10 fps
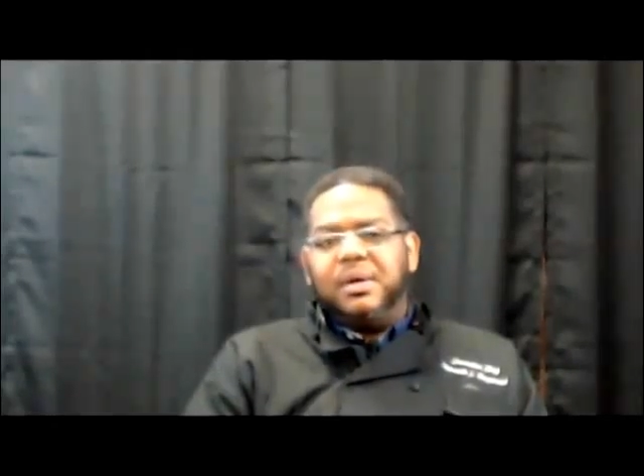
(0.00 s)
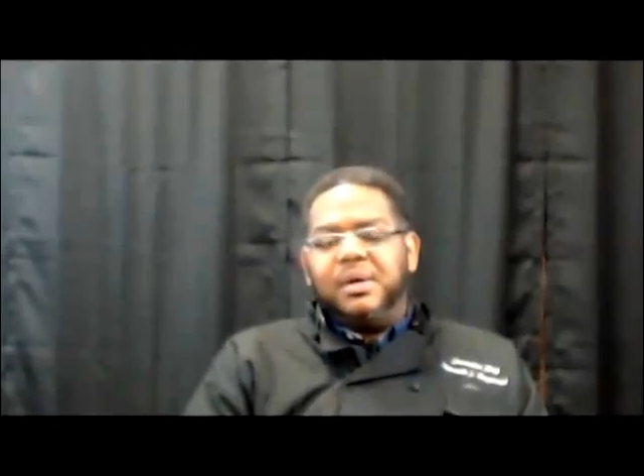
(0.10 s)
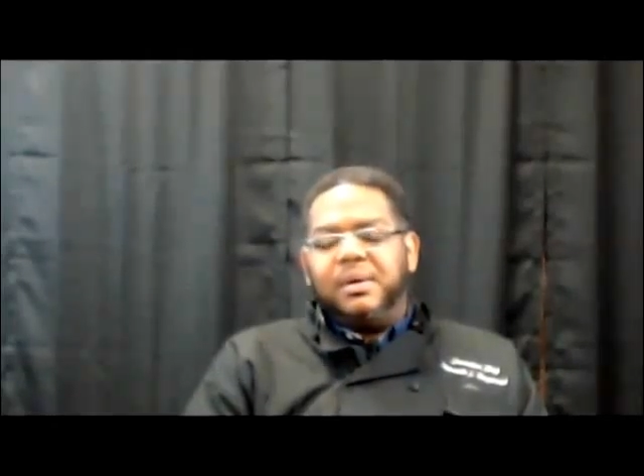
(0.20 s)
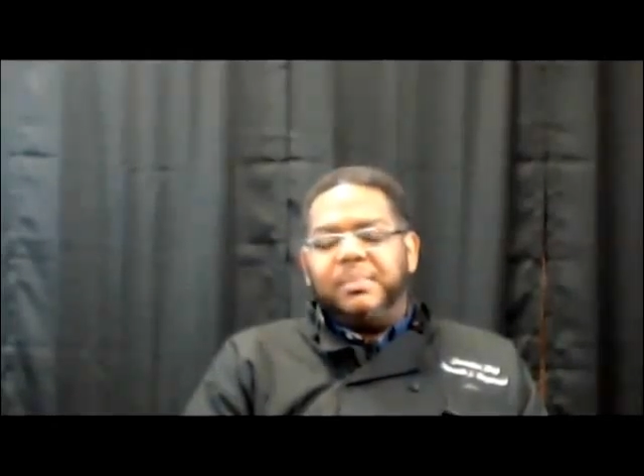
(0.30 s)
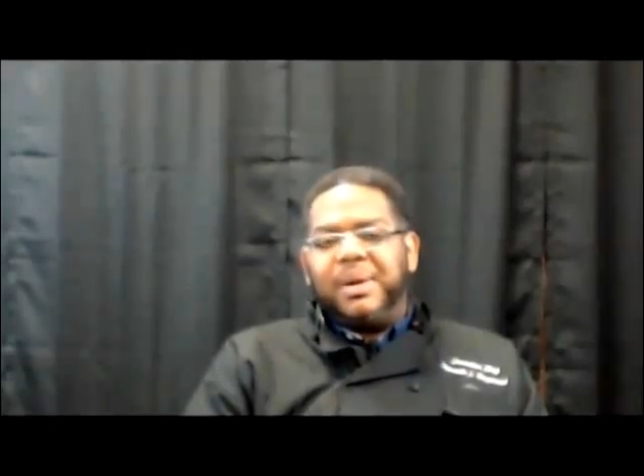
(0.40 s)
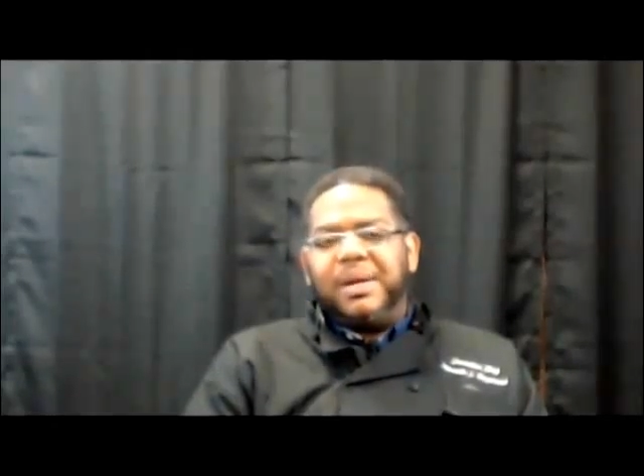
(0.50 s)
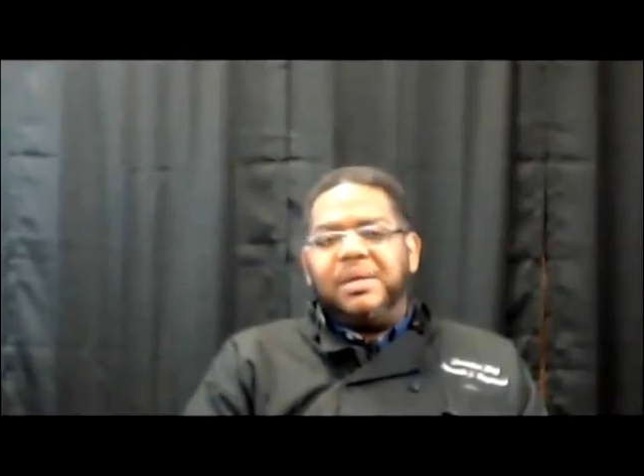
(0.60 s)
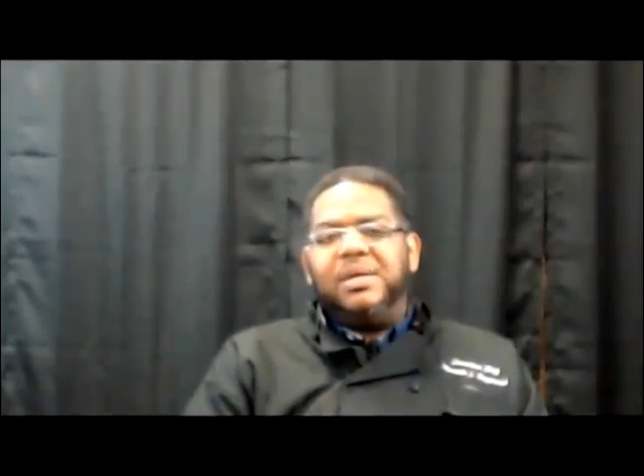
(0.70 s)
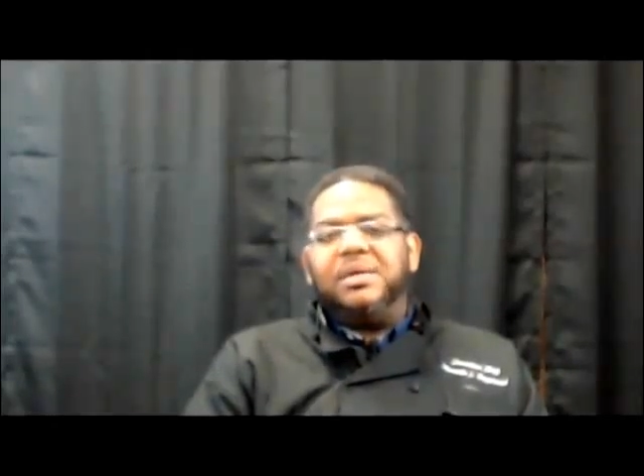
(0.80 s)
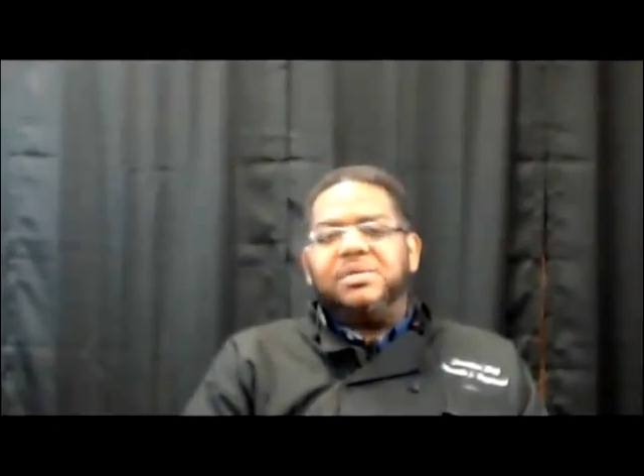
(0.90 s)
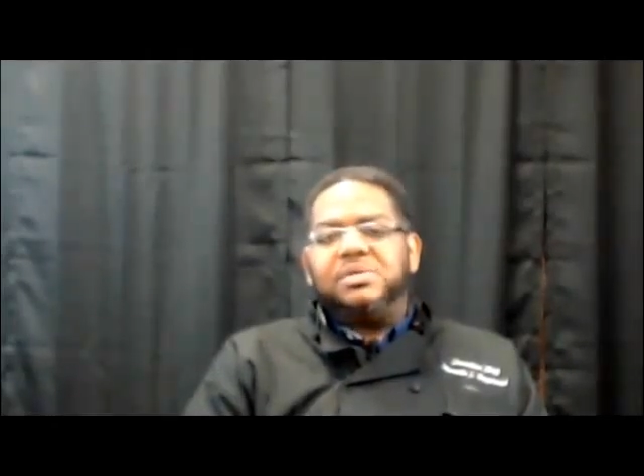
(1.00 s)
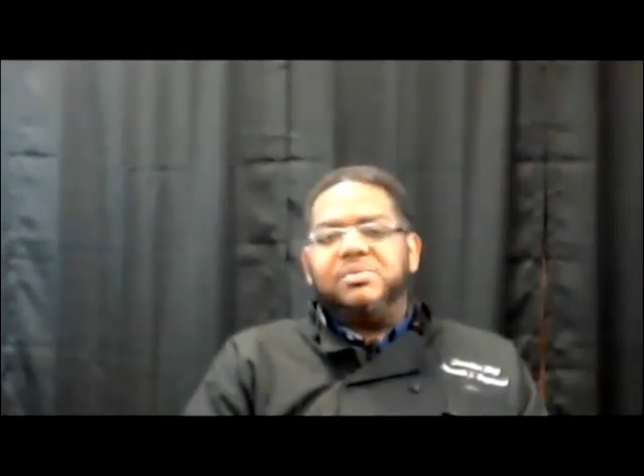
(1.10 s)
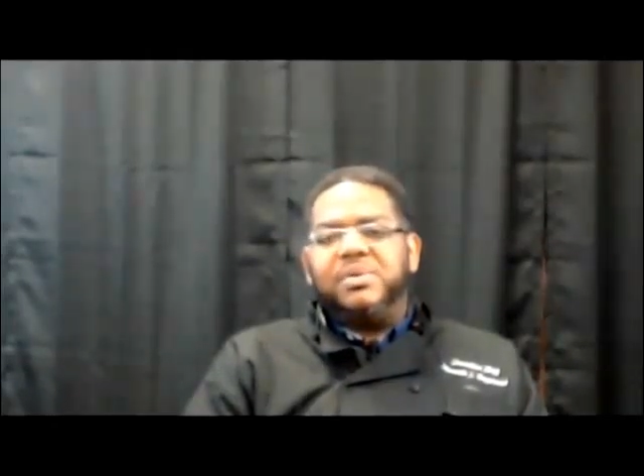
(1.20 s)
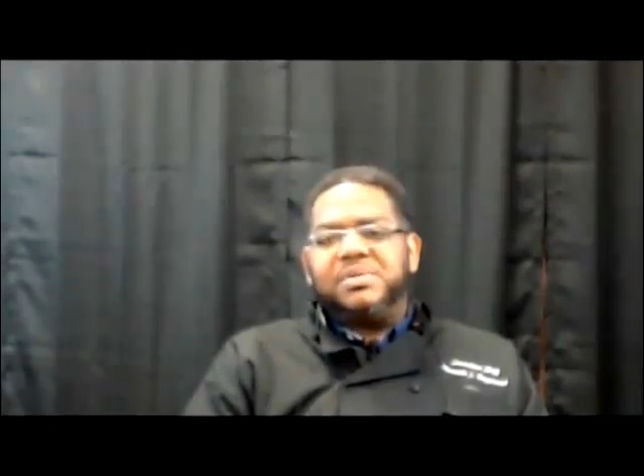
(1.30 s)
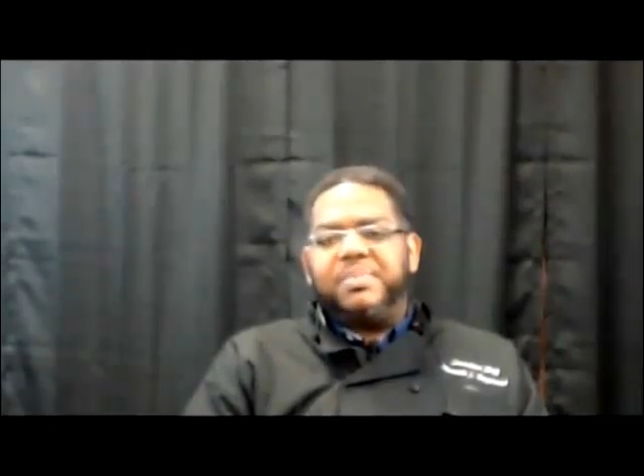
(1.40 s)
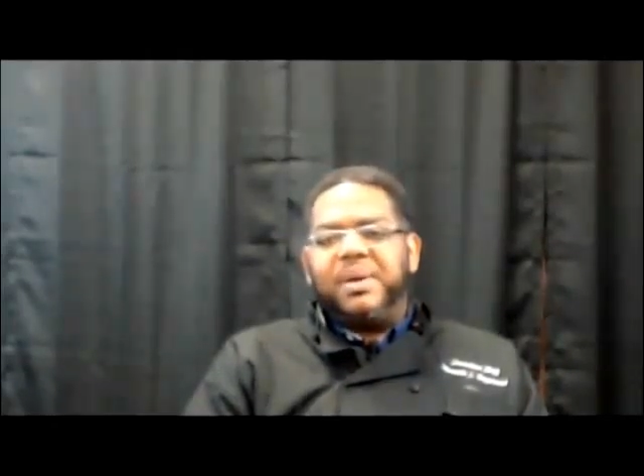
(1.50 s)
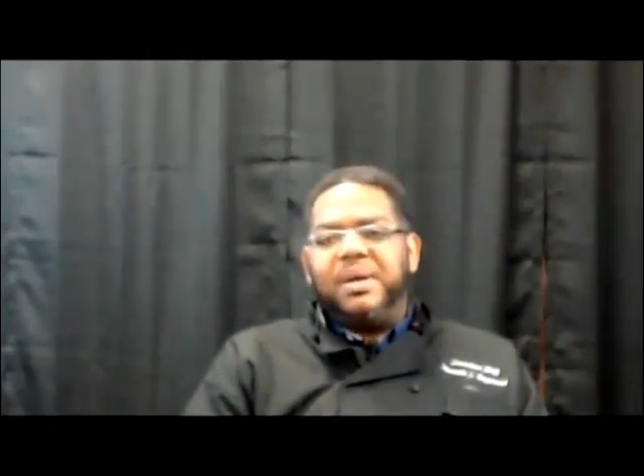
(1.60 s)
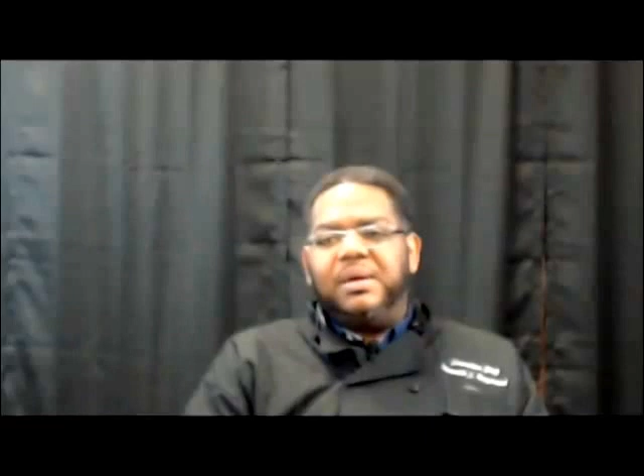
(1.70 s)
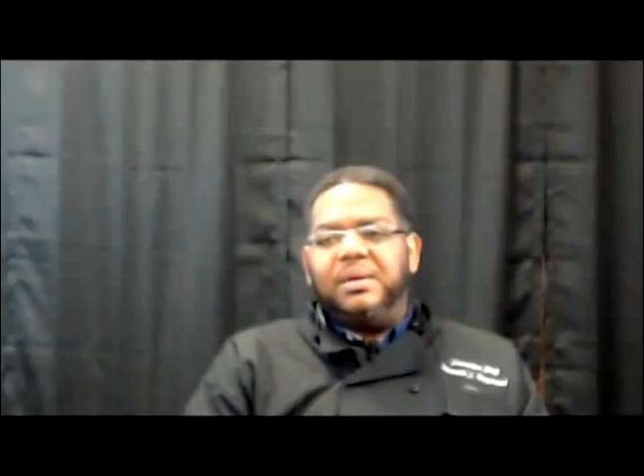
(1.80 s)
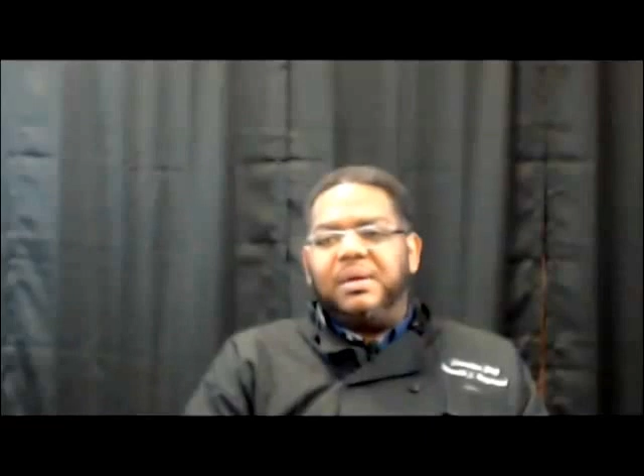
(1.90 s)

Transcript: uh, but I needed to expand.